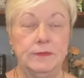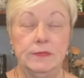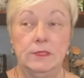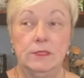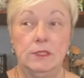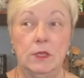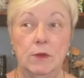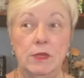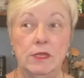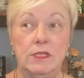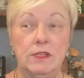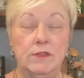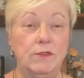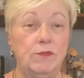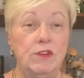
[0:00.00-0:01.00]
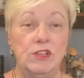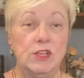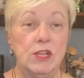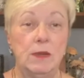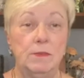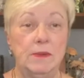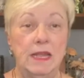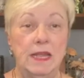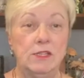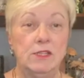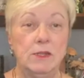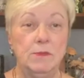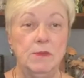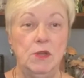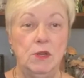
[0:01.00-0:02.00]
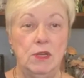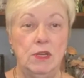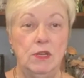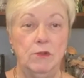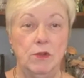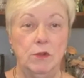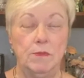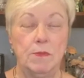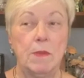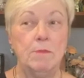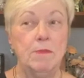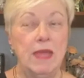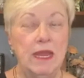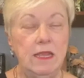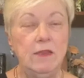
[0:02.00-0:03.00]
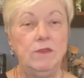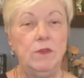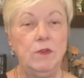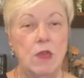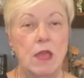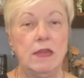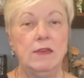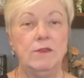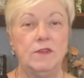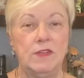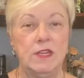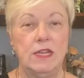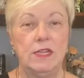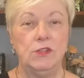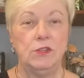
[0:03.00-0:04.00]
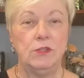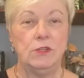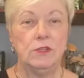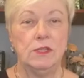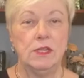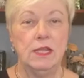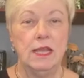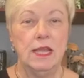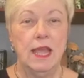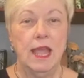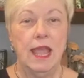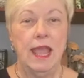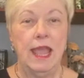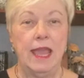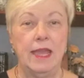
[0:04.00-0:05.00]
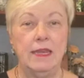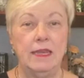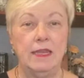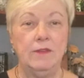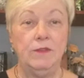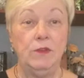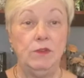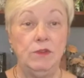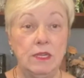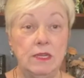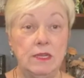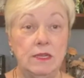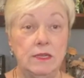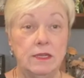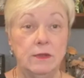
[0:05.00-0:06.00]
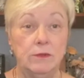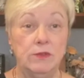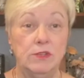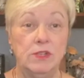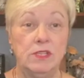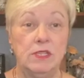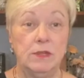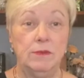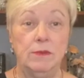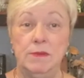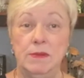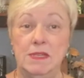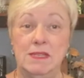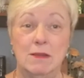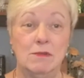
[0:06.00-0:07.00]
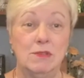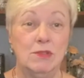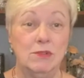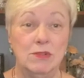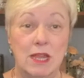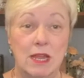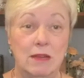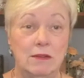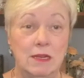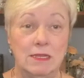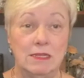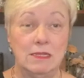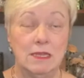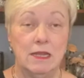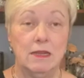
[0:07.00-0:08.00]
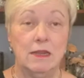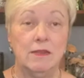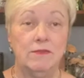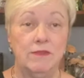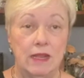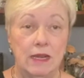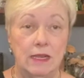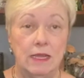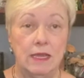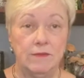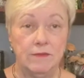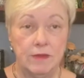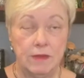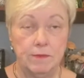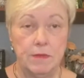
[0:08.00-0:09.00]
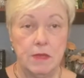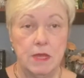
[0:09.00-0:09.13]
So it's a Fresh Out of Plans community group. Many of you got invitations, and if you didn't, it was just simply because I was too tired last night and finally gave up.